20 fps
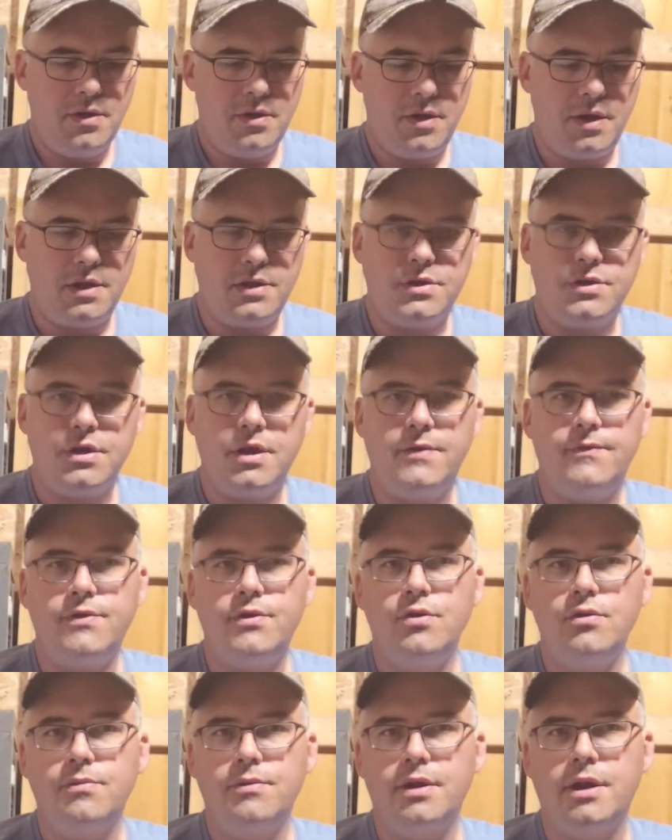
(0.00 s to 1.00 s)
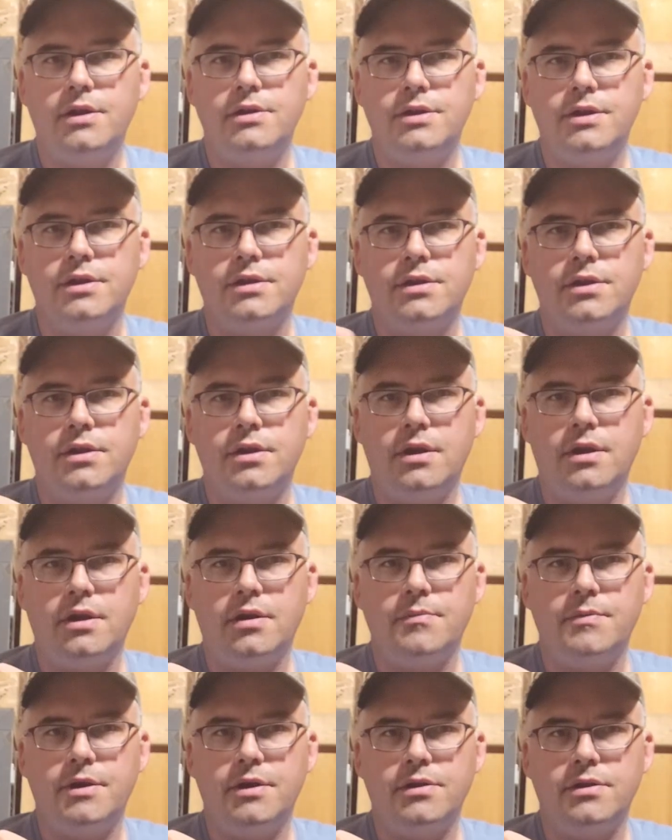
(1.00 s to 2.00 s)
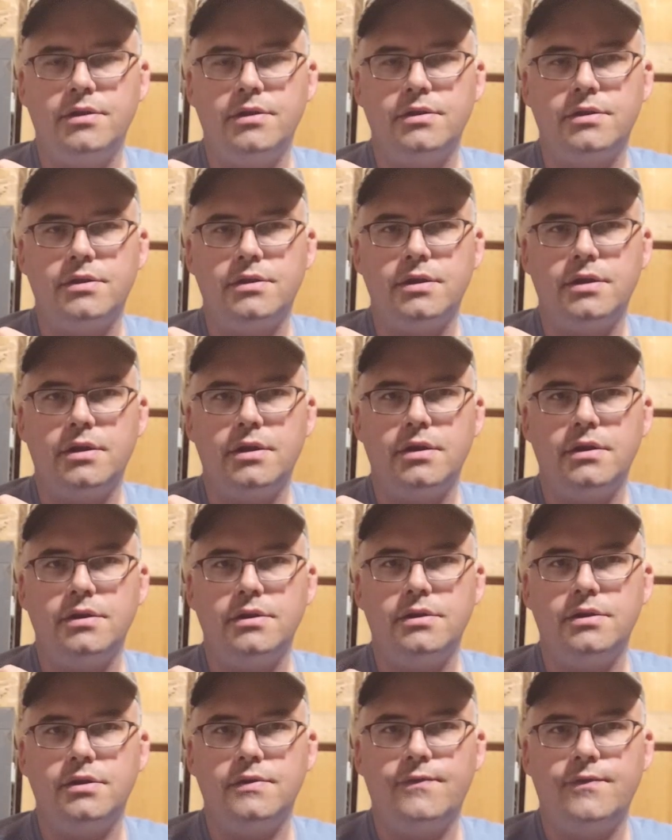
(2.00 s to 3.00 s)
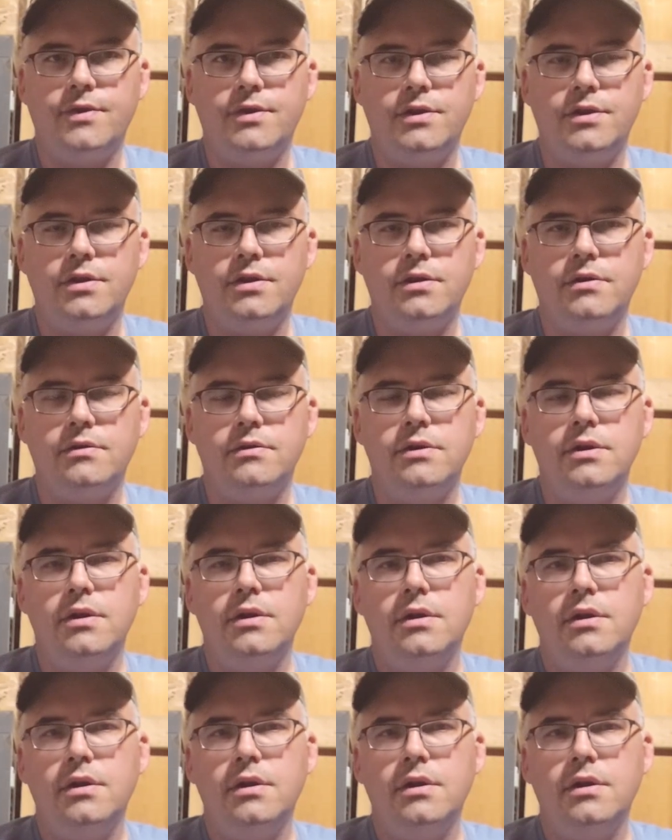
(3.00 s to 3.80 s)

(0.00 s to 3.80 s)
I actually have two projects to talk about this video.